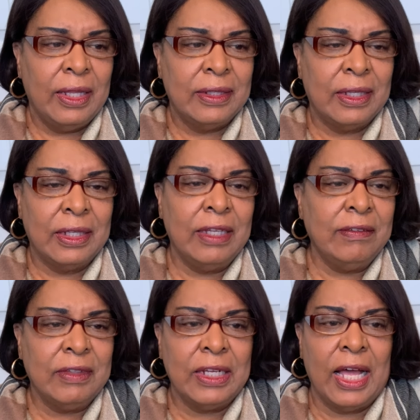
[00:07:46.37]
The
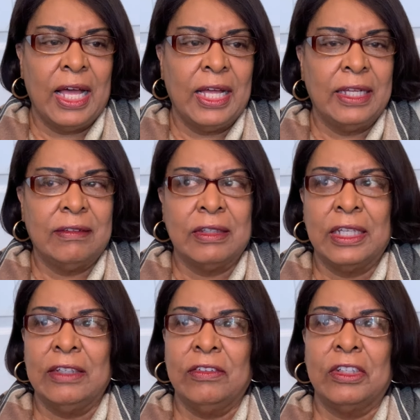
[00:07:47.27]
lust of the eyes, the
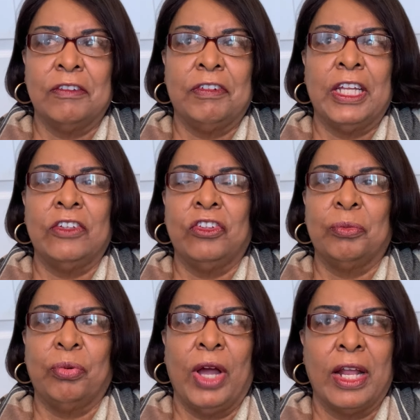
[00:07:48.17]
lust of the flesh, the
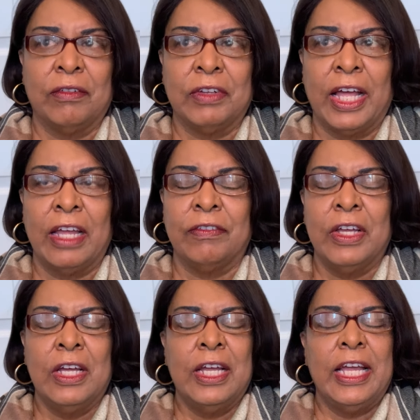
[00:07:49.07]
pride of life,
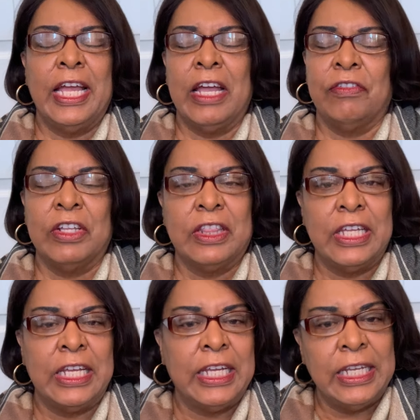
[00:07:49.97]

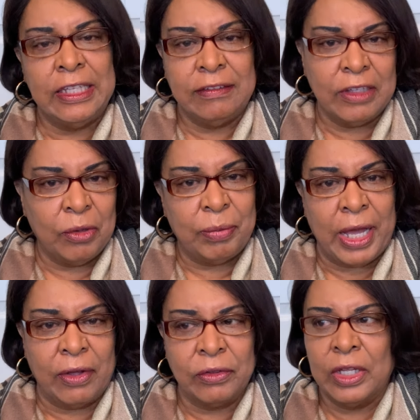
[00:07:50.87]
everything is
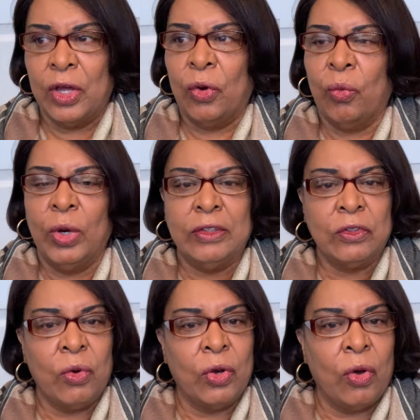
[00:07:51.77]
about what's
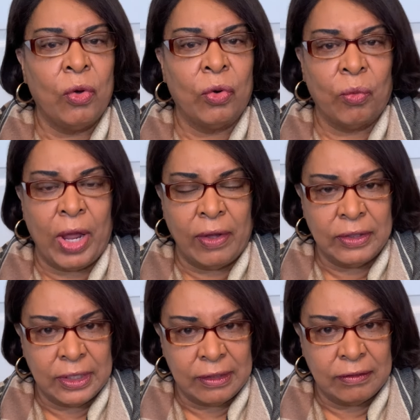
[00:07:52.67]
going on
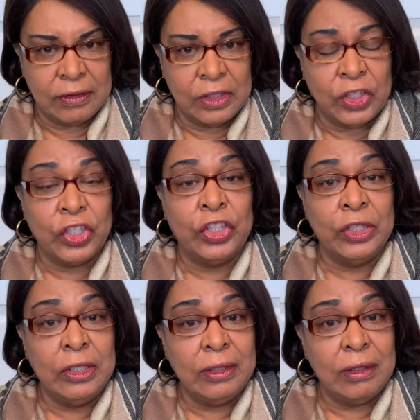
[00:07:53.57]
around us, the
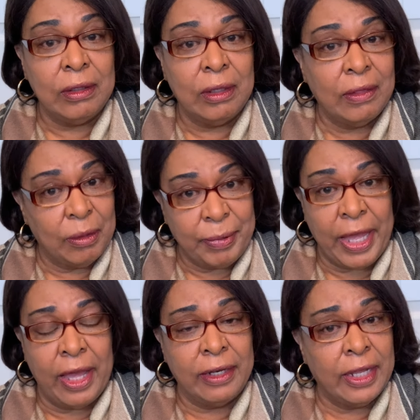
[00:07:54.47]
good, the
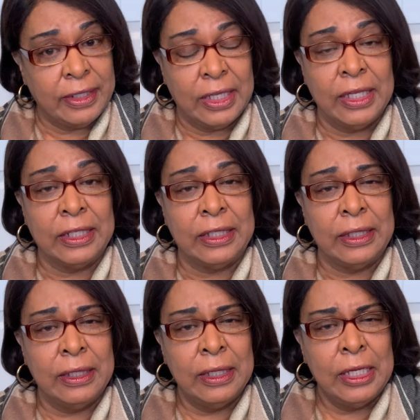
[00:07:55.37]
bad, and the ugly.
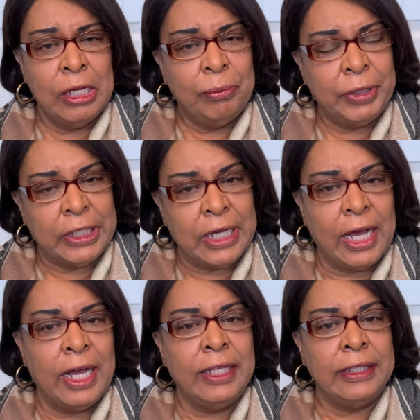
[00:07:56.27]
But
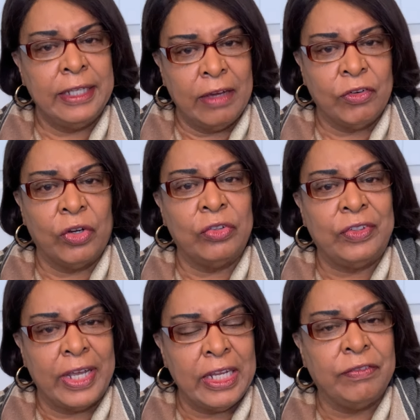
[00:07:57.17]
God never
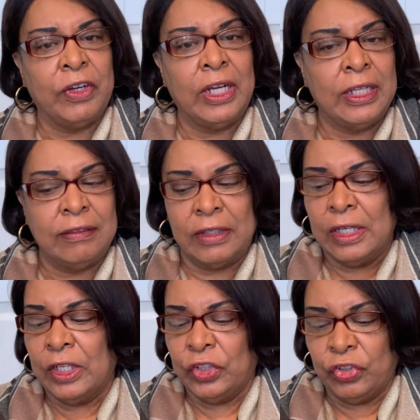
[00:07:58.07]
ordained for us
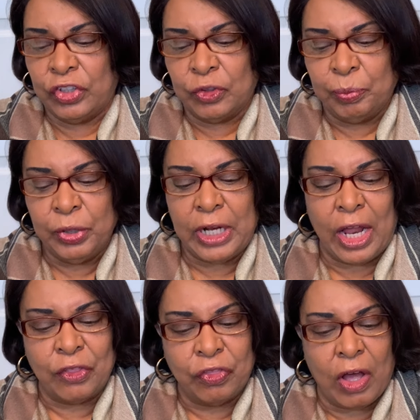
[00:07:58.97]
to just put
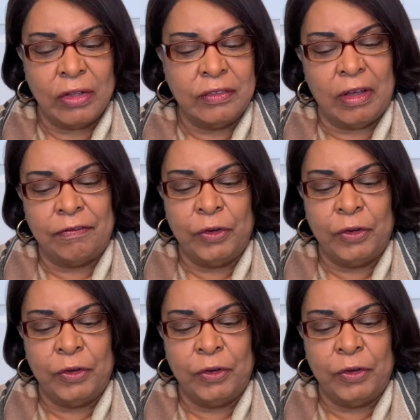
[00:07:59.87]
our thoughts, our